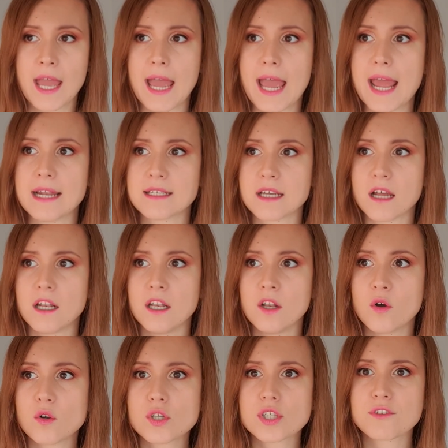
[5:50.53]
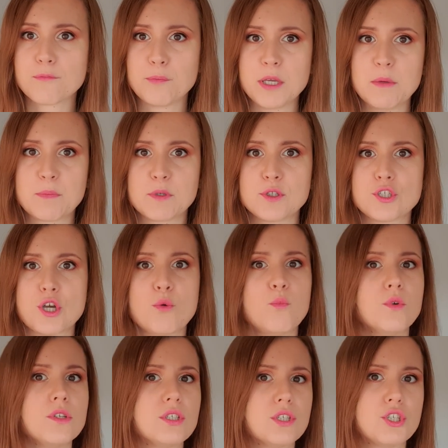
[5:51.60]
And a lot of people don't
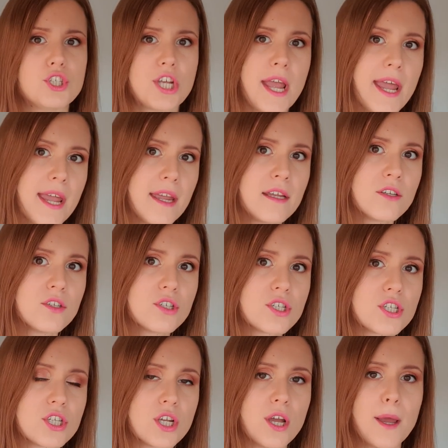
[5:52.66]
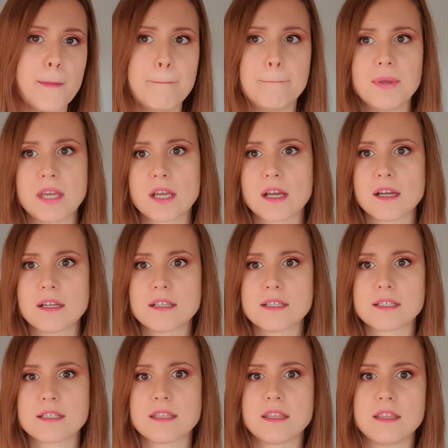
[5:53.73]
want to change because,